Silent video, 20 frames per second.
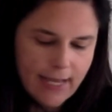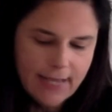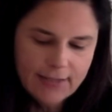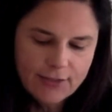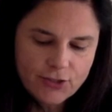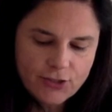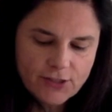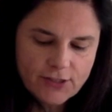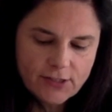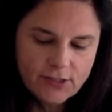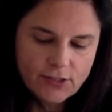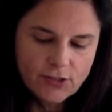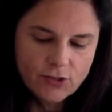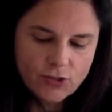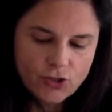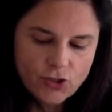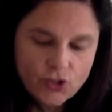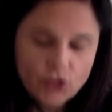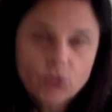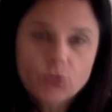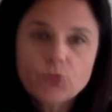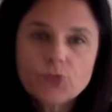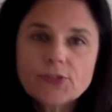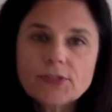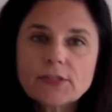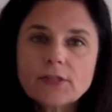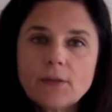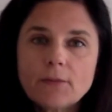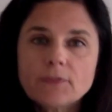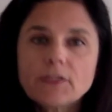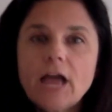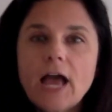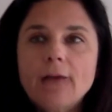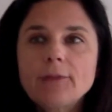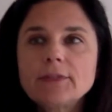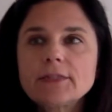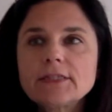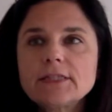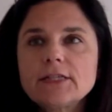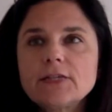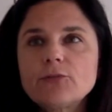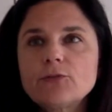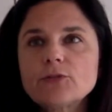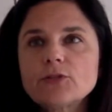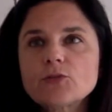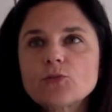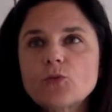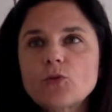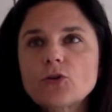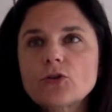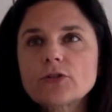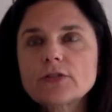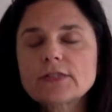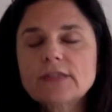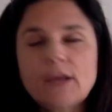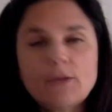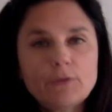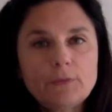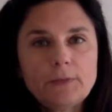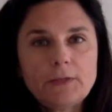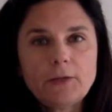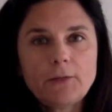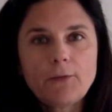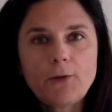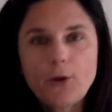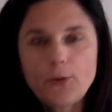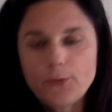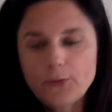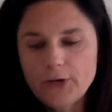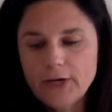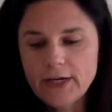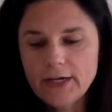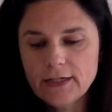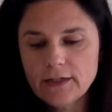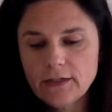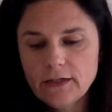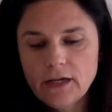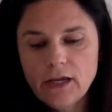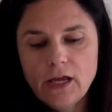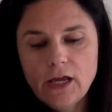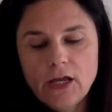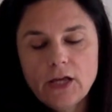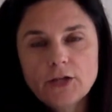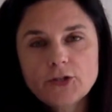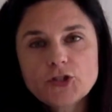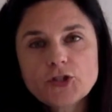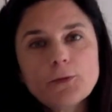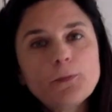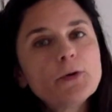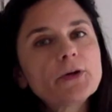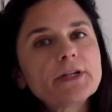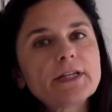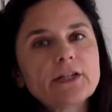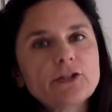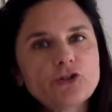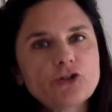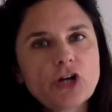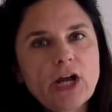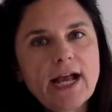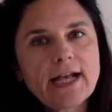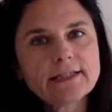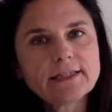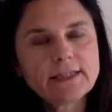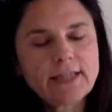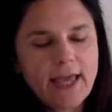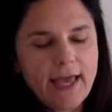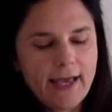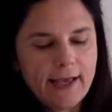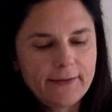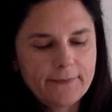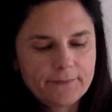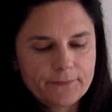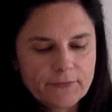and just choose some time and sequence words that would be appropriate to put in your essay.